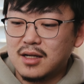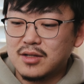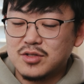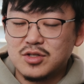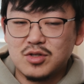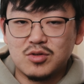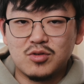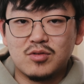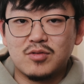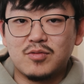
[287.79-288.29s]

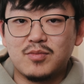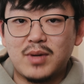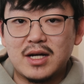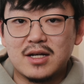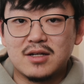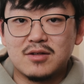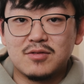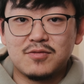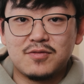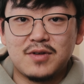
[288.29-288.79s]
two of
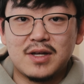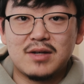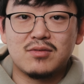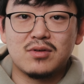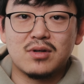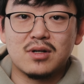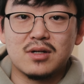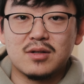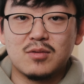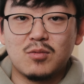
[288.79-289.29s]
my
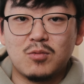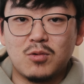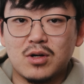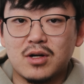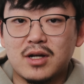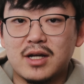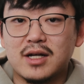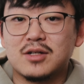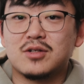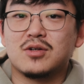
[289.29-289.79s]
favorite
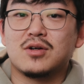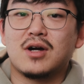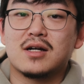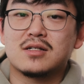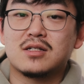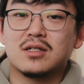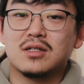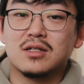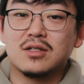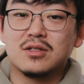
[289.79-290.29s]
working
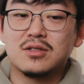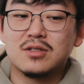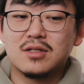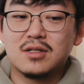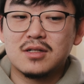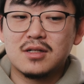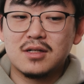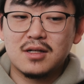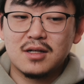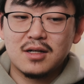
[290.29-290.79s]
directors
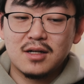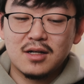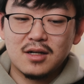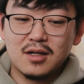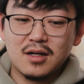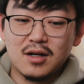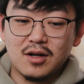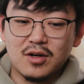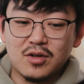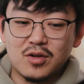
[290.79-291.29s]

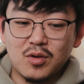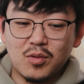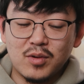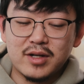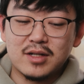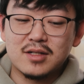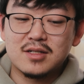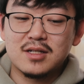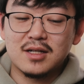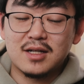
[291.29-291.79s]
are
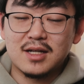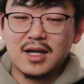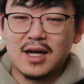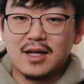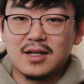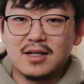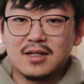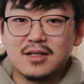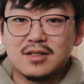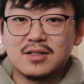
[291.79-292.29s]
going to
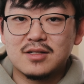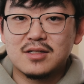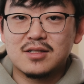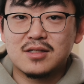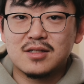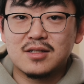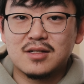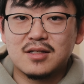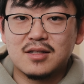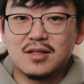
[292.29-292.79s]
get
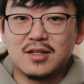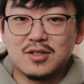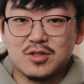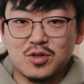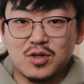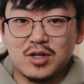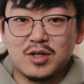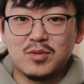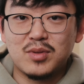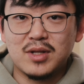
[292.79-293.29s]
the
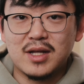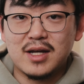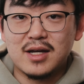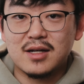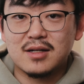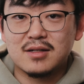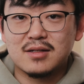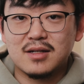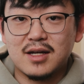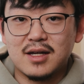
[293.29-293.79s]

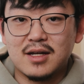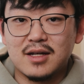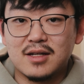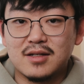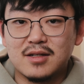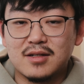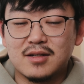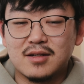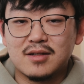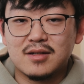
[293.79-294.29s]
screenplay
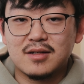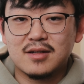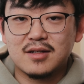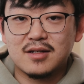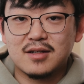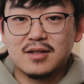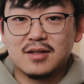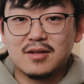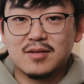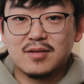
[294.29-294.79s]
and
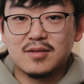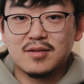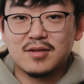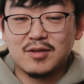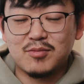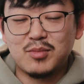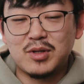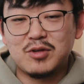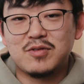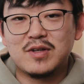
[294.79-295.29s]

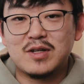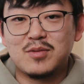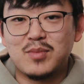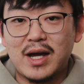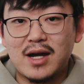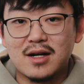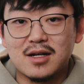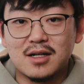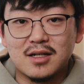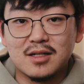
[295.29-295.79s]
give me
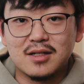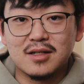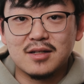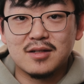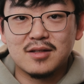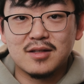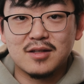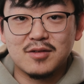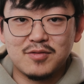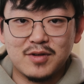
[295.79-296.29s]
feedback on
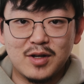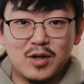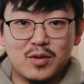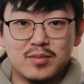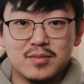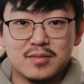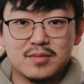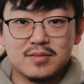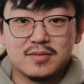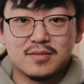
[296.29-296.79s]
the
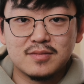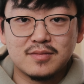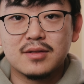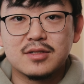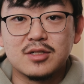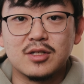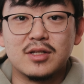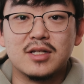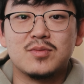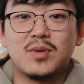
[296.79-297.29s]
film.
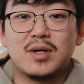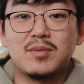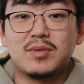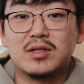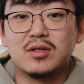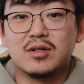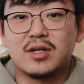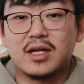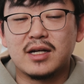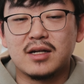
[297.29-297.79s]
So this might be
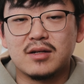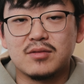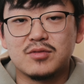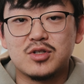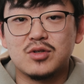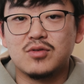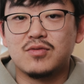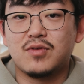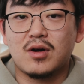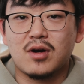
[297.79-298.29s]
looking
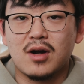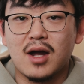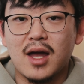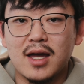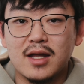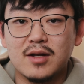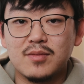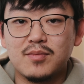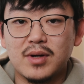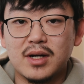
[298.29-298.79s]
too far
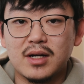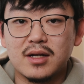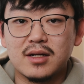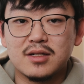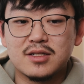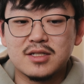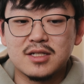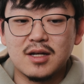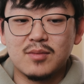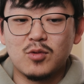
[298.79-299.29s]
ahead, but
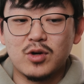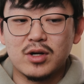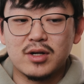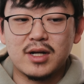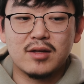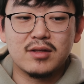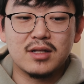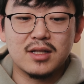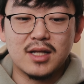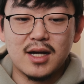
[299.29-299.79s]
somewhere
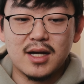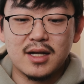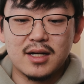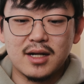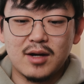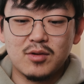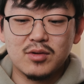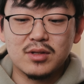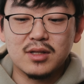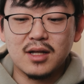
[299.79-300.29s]
down the line,
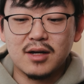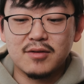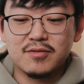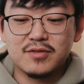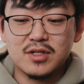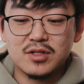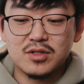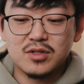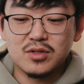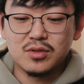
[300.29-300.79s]
I would love
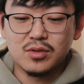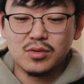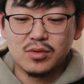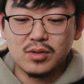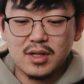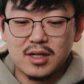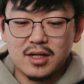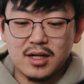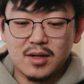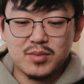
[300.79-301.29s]
to do
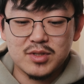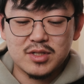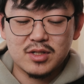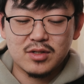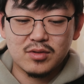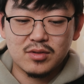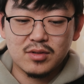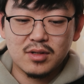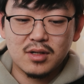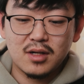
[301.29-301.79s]
an
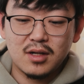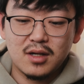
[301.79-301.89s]
episode